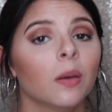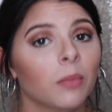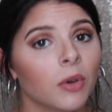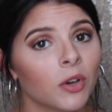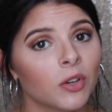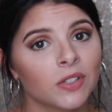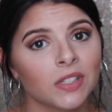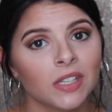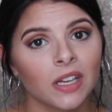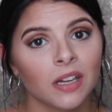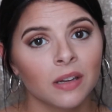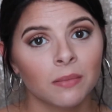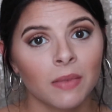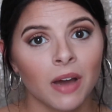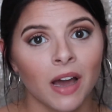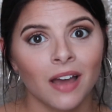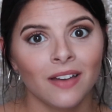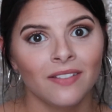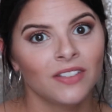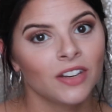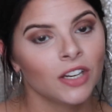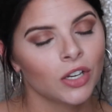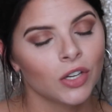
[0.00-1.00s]
posting
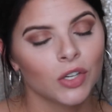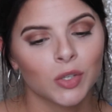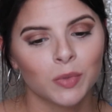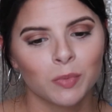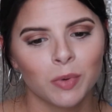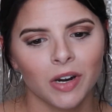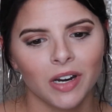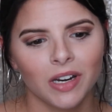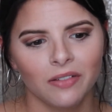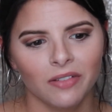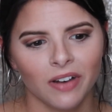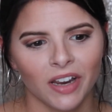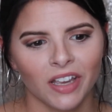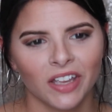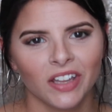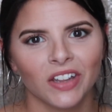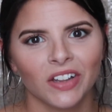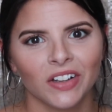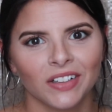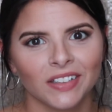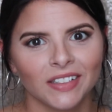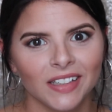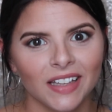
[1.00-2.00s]
my videos pretty
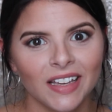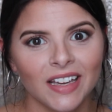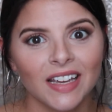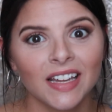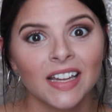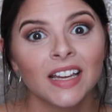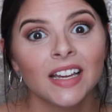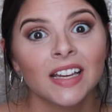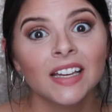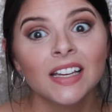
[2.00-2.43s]
regularly.